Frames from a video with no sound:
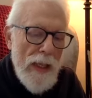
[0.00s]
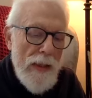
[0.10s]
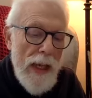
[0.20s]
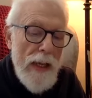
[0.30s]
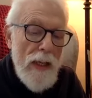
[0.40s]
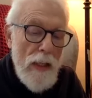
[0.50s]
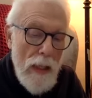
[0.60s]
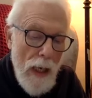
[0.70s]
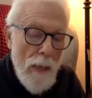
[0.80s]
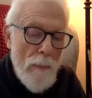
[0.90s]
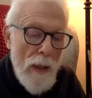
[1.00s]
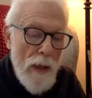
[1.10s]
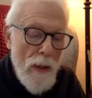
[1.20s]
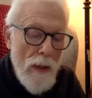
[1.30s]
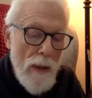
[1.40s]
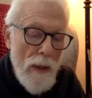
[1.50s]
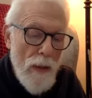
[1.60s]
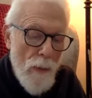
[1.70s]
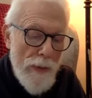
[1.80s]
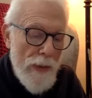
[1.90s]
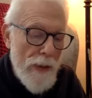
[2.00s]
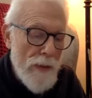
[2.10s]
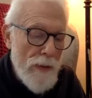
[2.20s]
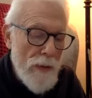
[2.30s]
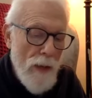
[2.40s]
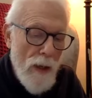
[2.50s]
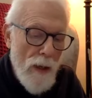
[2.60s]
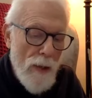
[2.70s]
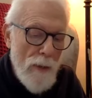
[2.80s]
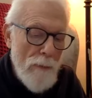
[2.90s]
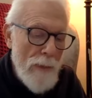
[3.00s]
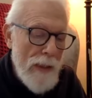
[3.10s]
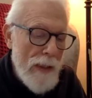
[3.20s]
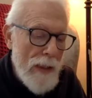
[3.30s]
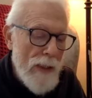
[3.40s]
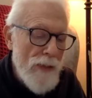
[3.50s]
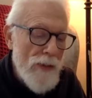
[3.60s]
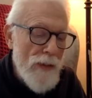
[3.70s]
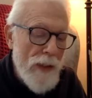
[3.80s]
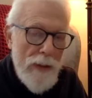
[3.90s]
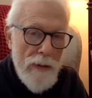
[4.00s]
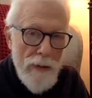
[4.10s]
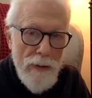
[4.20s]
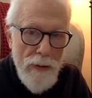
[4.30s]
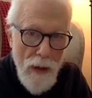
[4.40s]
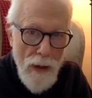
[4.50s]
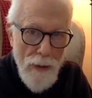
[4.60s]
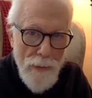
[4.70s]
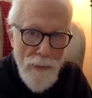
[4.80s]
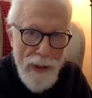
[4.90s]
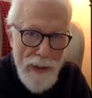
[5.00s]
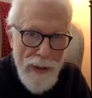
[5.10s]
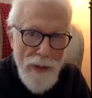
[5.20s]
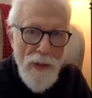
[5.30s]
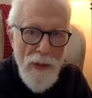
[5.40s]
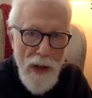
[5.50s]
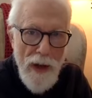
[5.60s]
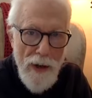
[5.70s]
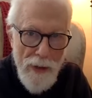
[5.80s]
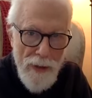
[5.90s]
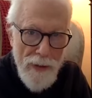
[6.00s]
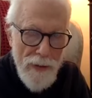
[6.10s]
They come when they're called because they are already there.